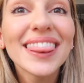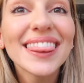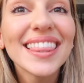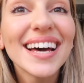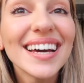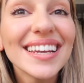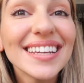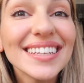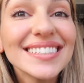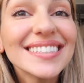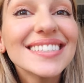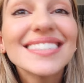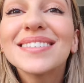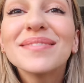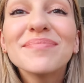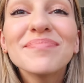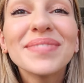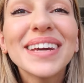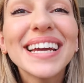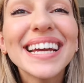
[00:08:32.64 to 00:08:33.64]
that
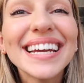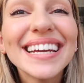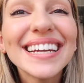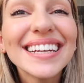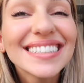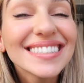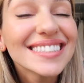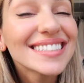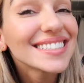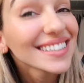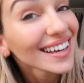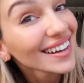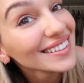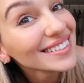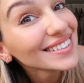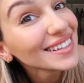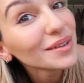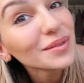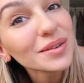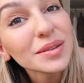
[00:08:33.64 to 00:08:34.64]
is me
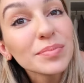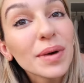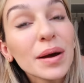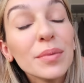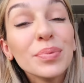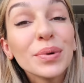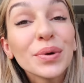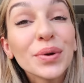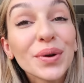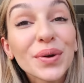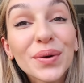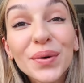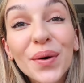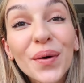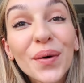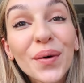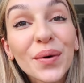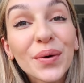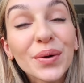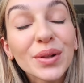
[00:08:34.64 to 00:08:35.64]
done with my Boohoo
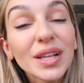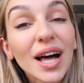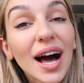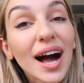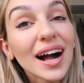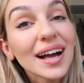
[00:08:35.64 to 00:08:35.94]
haul.